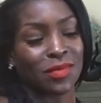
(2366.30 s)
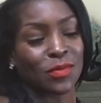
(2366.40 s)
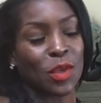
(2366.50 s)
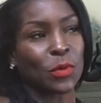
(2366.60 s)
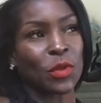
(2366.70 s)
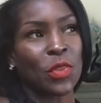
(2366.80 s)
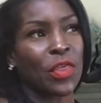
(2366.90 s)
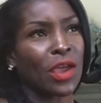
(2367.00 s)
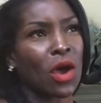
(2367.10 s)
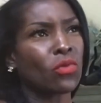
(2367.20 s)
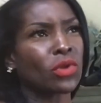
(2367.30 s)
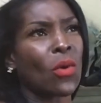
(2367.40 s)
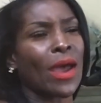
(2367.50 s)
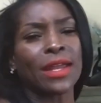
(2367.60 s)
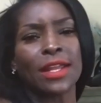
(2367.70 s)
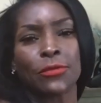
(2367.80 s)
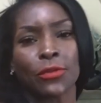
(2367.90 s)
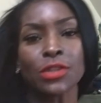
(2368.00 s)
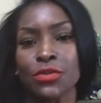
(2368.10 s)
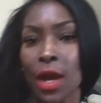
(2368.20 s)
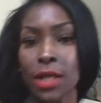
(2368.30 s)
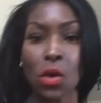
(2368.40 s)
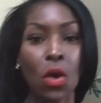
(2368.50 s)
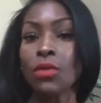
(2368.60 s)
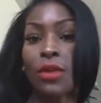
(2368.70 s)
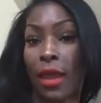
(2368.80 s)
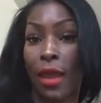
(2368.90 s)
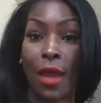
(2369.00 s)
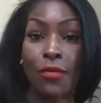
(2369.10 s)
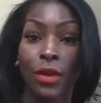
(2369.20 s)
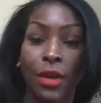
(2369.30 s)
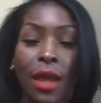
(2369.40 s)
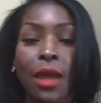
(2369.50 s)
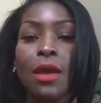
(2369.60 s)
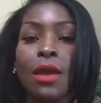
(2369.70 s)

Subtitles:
People don't think, oh no, I can eat French fries all day, every day.